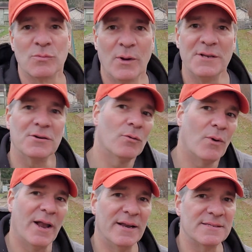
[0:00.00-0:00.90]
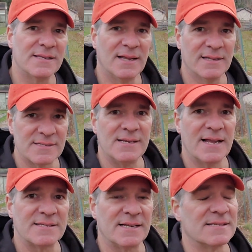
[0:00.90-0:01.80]
winter when it's
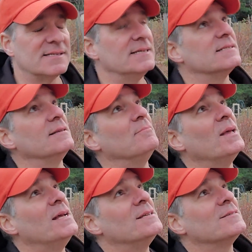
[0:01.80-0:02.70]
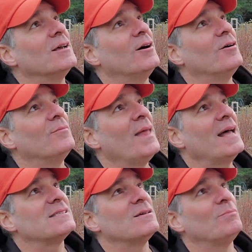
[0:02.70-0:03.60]
nesting season. So
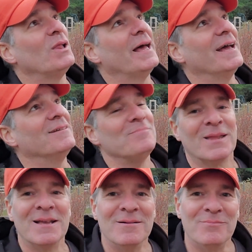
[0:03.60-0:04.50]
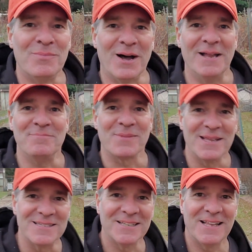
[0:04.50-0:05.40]
that's the plan. But
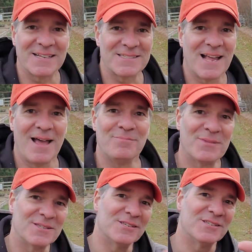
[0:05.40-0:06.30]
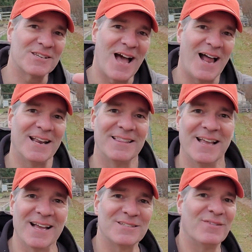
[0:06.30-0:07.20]
until next time, this is Scott at
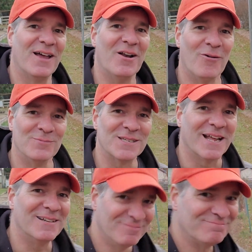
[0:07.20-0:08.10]
the XFed Homestead.